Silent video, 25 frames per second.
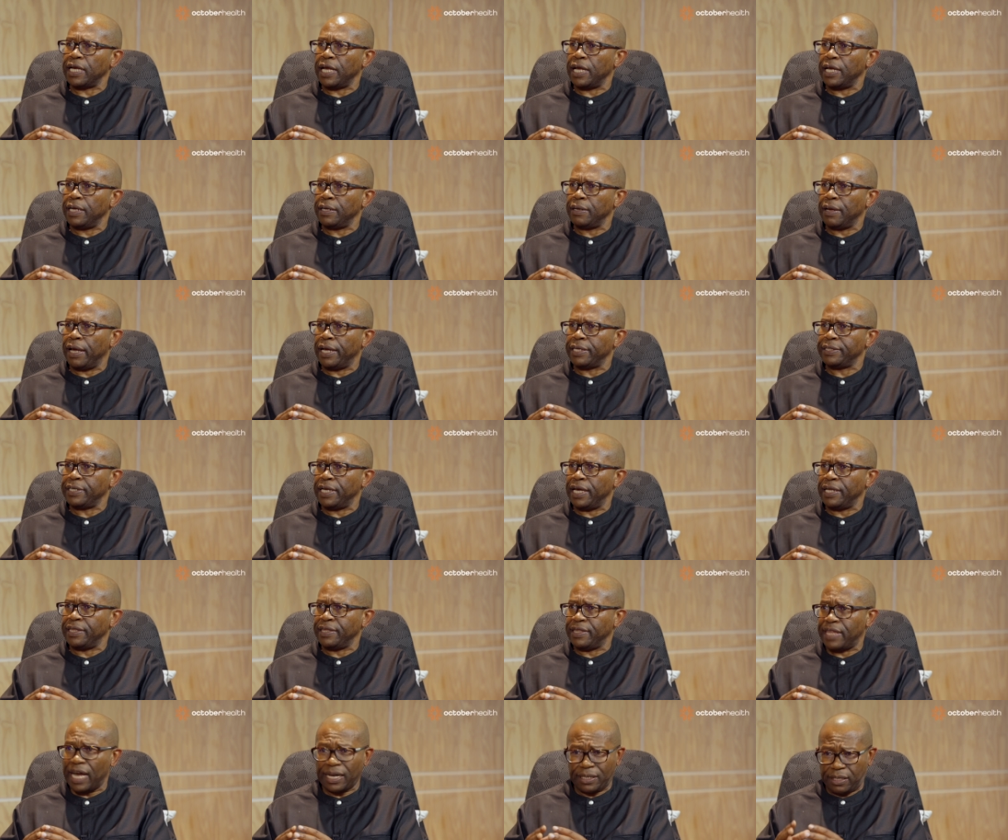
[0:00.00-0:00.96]

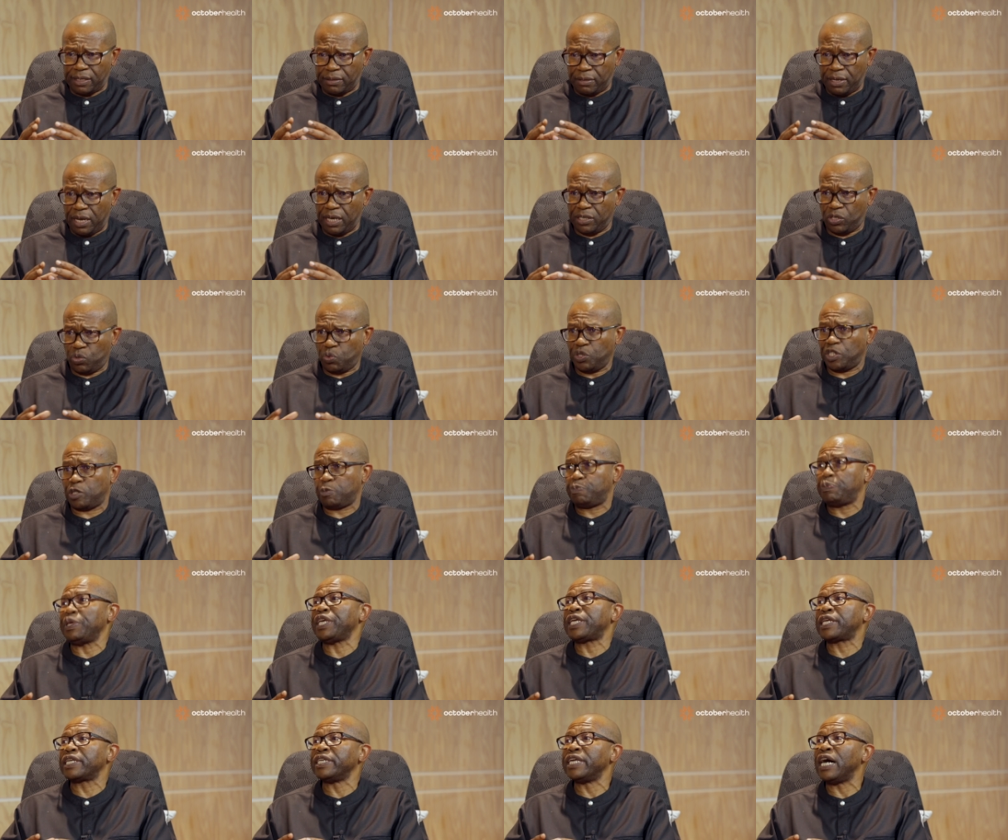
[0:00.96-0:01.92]
And that, as we
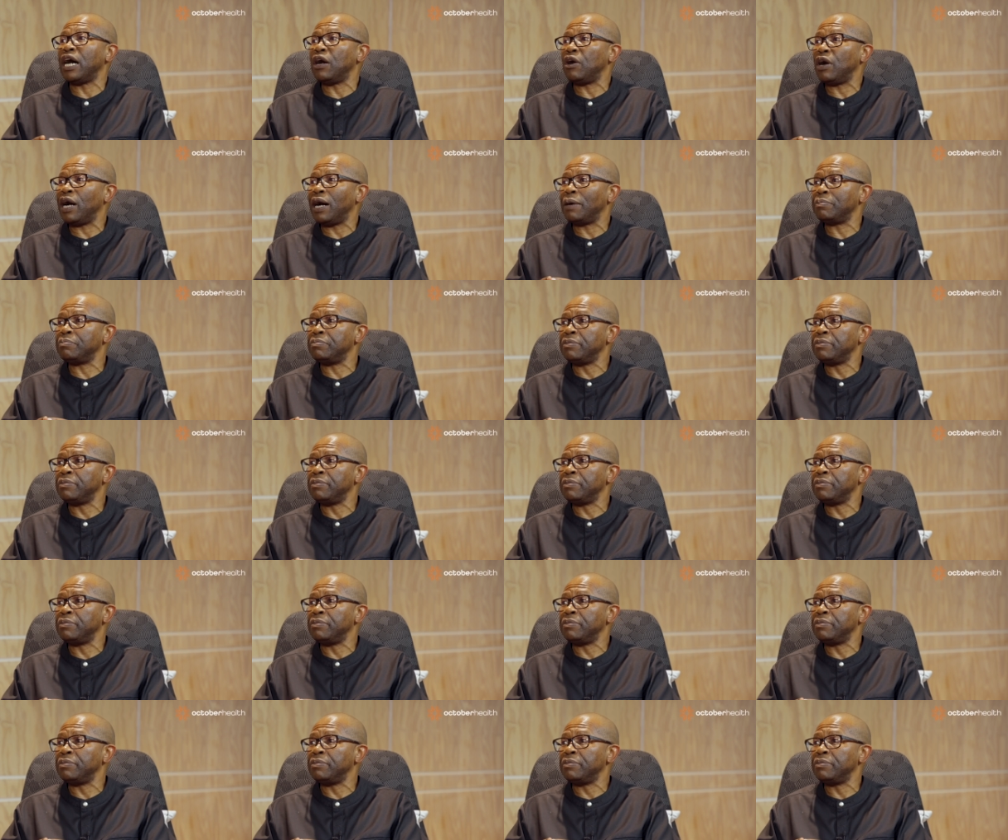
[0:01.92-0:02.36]
speak now,